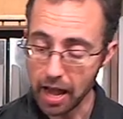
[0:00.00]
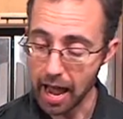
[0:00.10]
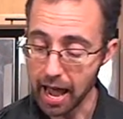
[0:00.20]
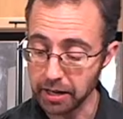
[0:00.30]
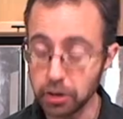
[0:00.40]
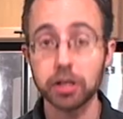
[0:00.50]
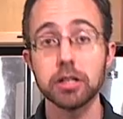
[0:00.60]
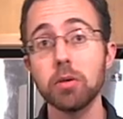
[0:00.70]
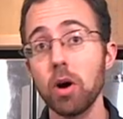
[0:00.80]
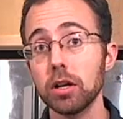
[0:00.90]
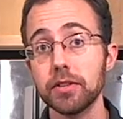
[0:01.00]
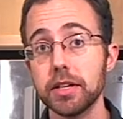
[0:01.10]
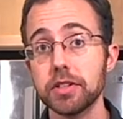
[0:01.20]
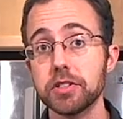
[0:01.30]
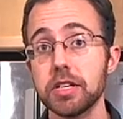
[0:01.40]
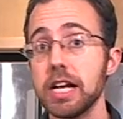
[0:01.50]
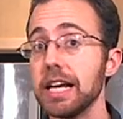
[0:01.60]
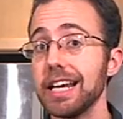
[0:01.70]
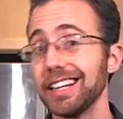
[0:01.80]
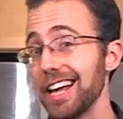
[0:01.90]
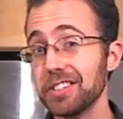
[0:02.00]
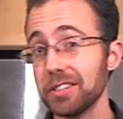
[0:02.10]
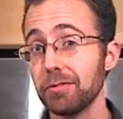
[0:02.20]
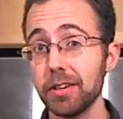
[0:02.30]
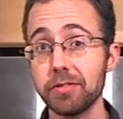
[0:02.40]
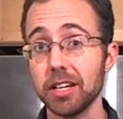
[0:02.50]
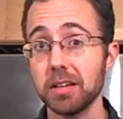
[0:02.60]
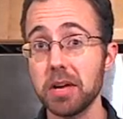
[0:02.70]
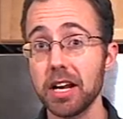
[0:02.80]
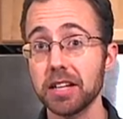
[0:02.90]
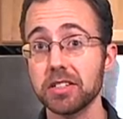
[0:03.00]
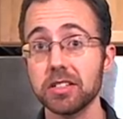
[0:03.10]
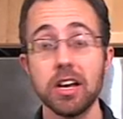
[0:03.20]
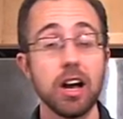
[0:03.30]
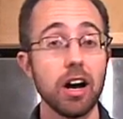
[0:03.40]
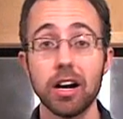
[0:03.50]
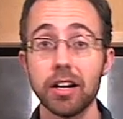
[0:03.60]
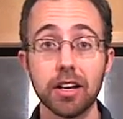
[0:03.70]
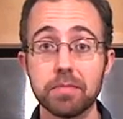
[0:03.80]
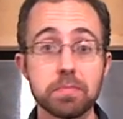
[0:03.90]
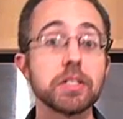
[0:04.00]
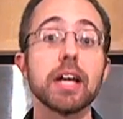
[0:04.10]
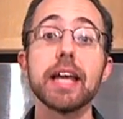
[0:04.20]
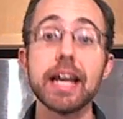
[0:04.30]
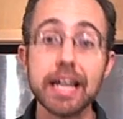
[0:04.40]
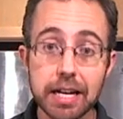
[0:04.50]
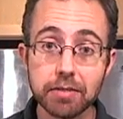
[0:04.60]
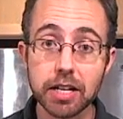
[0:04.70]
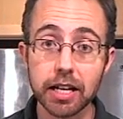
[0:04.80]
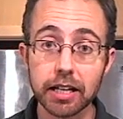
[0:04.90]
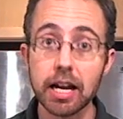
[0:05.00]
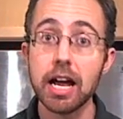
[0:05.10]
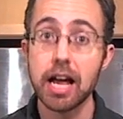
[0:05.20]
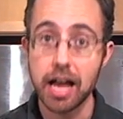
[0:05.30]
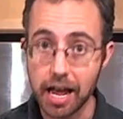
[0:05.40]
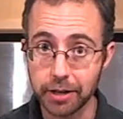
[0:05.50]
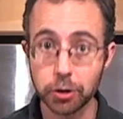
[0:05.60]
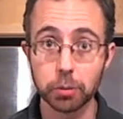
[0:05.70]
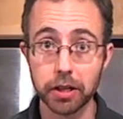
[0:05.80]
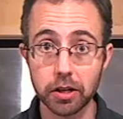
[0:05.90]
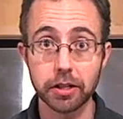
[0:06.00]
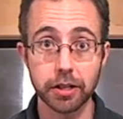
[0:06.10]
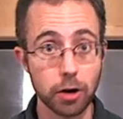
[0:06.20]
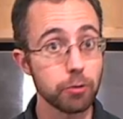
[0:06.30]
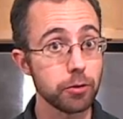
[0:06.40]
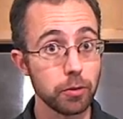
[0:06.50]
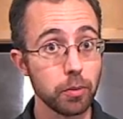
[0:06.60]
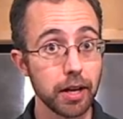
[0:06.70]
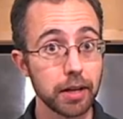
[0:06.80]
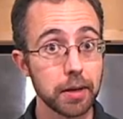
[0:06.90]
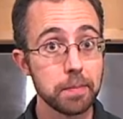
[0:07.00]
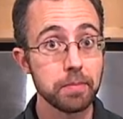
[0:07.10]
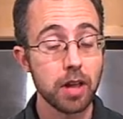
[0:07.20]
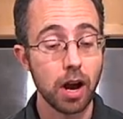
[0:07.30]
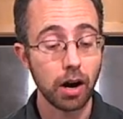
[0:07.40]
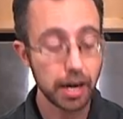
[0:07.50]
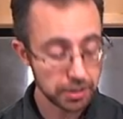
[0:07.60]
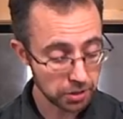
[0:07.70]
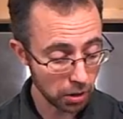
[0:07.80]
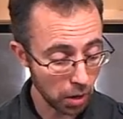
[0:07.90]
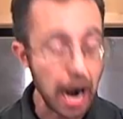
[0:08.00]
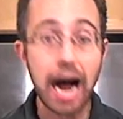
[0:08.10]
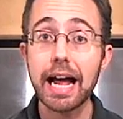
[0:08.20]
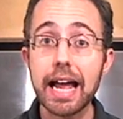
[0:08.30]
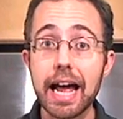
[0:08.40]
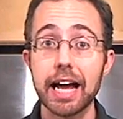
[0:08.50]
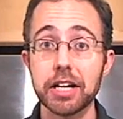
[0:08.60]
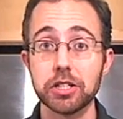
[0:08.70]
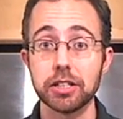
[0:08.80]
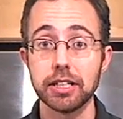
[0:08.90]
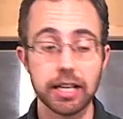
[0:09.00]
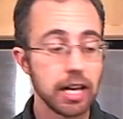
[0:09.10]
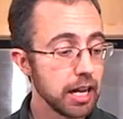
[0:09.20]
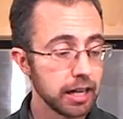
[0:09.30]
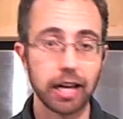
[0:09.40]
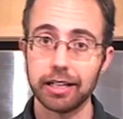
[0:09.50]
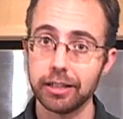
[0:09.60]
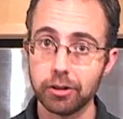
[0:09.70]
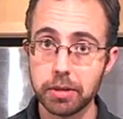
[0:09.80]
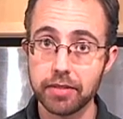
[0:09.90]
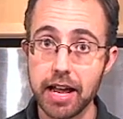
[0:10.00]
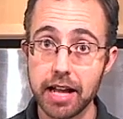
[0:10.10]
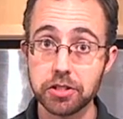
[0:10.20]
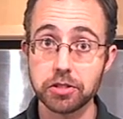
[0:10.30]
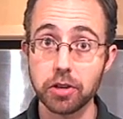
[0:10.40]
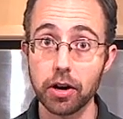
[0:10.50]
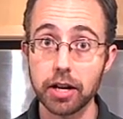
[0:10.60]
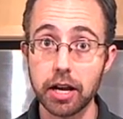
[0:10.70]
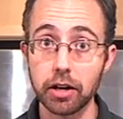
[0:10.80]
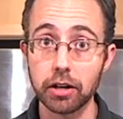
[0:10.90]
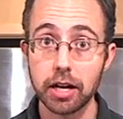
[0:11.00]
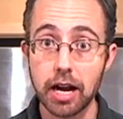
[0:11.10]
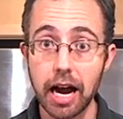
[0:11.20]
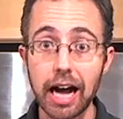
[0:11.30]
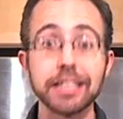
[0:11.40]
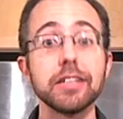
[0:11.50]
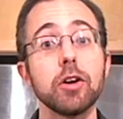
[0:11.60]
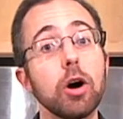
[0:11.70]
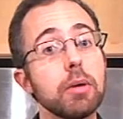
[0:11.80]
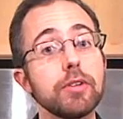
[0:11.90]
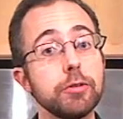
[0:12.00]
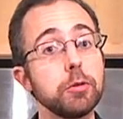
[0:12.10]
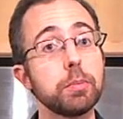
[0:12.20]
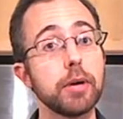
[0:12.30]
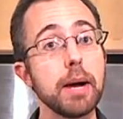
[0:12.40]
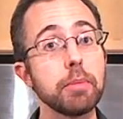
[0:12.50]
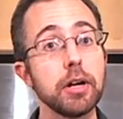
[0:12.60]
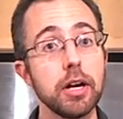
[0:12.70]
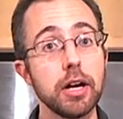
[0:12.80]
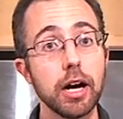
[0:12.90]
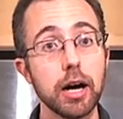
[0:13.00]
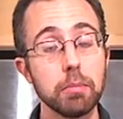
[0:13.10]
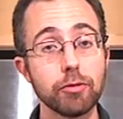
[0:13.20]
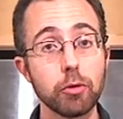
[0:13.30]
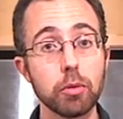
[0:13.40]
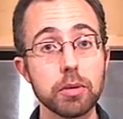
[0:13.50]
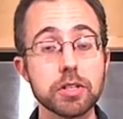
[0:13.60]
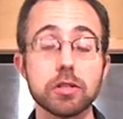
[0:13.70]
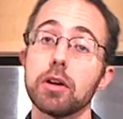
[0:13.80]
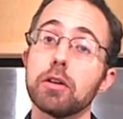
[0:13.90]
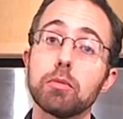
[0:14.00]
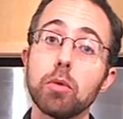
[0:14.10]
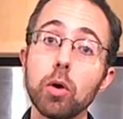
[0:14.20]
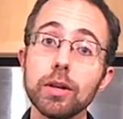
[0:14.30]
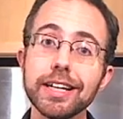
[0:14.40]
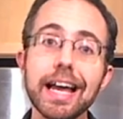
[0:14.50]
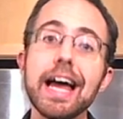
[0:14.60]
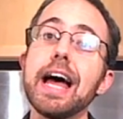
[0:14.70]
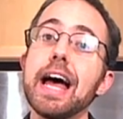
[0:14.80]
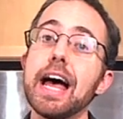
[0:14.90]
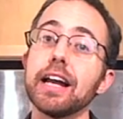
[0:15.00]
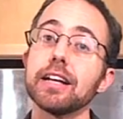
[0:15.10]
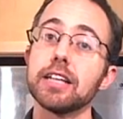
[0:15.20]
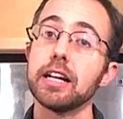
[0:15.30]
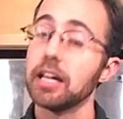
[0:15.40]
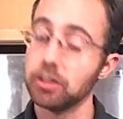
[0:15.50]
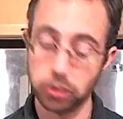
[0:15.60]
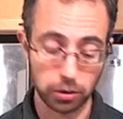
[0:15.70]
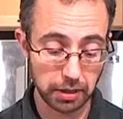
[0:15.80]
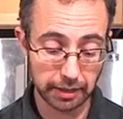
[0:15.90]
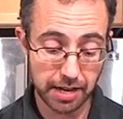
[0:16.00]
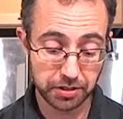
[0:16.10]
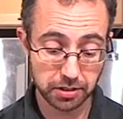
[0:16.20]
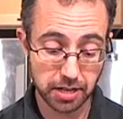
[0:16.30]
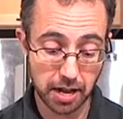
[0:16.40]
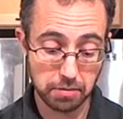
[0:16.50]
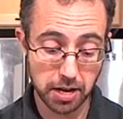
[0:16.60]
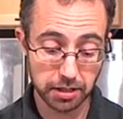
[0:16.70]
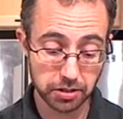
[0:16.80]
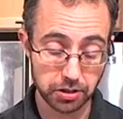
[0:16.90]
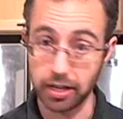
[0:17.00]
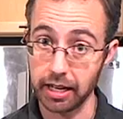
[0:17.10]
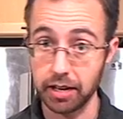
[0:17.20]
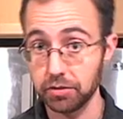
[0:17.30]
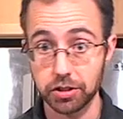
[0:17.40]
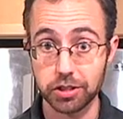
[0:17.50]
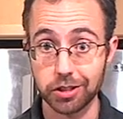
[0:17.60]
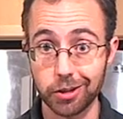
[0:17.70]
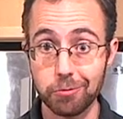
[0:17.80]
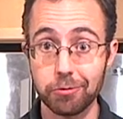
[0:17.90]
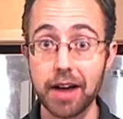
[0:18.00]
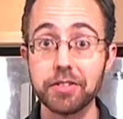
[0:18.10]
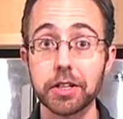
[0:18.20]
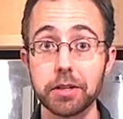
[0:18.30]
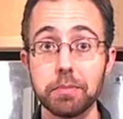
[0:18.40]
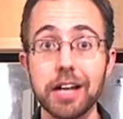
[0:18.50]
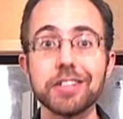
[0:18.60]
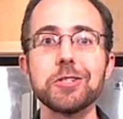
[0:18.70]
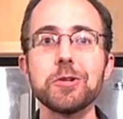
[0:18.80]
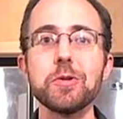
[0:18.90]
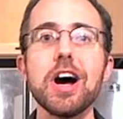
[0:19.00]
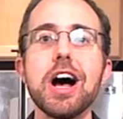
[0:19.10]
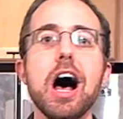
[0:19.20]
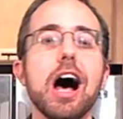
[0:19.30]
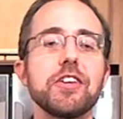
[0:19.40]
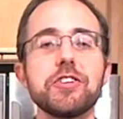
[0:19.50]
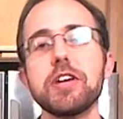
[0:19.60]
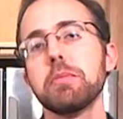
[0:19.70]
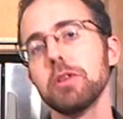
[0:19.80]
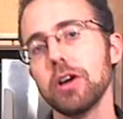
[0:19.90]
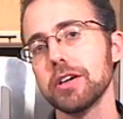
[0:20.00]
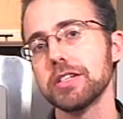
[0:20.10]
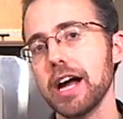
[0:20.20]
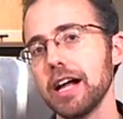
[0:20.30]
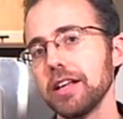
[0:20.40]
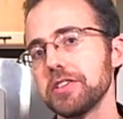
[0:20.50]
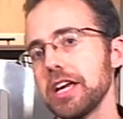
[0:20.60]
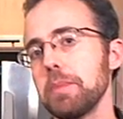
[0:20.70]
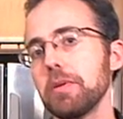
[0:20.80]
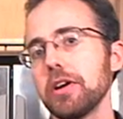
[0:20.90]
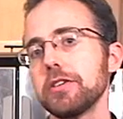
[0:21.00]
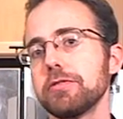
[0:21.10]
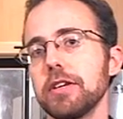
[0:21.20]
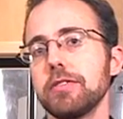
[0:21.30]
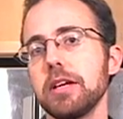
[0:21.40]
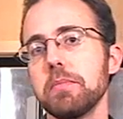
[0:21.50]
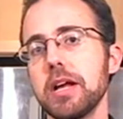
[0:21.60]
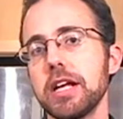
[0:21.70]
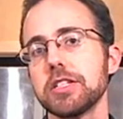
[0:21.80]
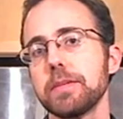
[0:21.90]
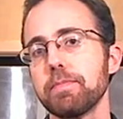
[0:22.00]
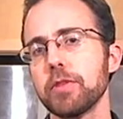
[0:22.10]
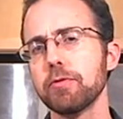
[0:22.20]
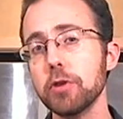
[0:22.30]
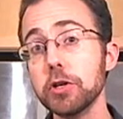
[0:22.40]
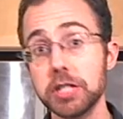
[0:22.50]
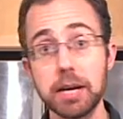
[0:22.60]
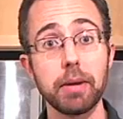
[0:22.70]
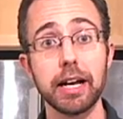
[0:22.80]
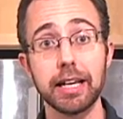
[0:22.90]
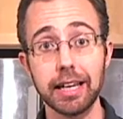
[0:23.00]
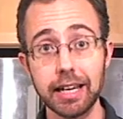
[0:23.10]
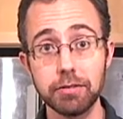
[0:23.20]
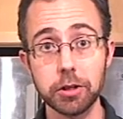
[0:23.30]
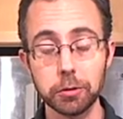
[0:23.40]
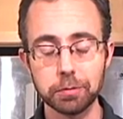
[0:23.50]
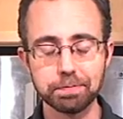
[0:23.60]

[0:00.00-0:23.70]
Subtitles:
and you can do all of this in less than 15 minutes on a Sunday evening, and you'll be good to go for the week. All right, so I actually got a little bit of a head start here. I did all my food prep before we started rolling, and I'll tell you, it took me less than 10 minutes, so that gives us, 5-6 minutes to assemble our salads, keep it under 15 minutes. The first tip I can give you